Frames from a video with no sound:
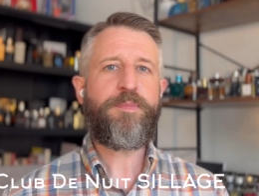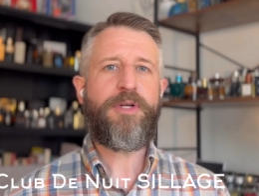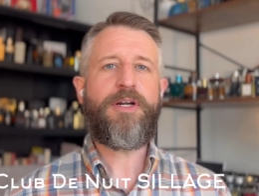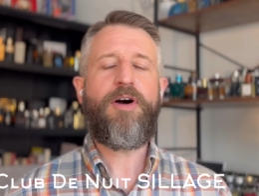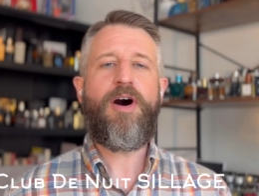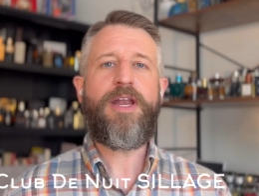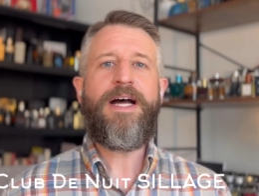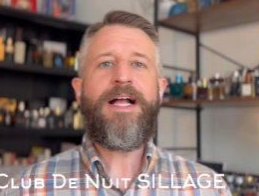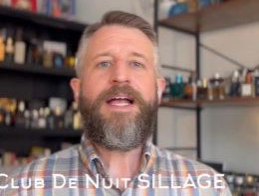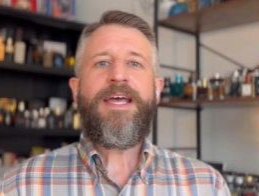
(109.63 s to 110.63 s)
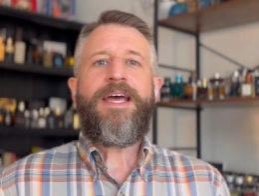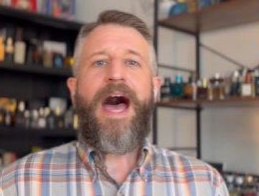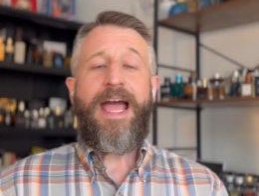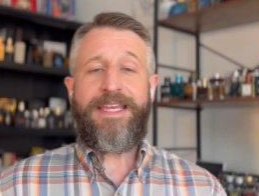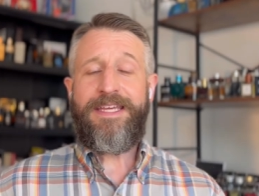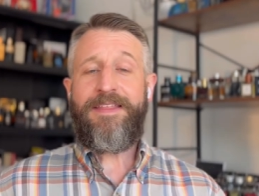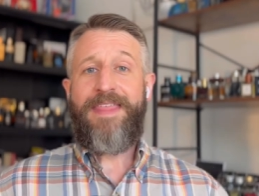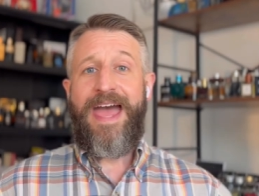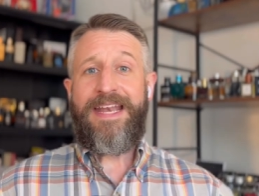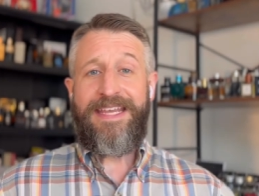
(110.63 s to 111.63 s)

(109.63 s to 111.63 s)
put it on, I get that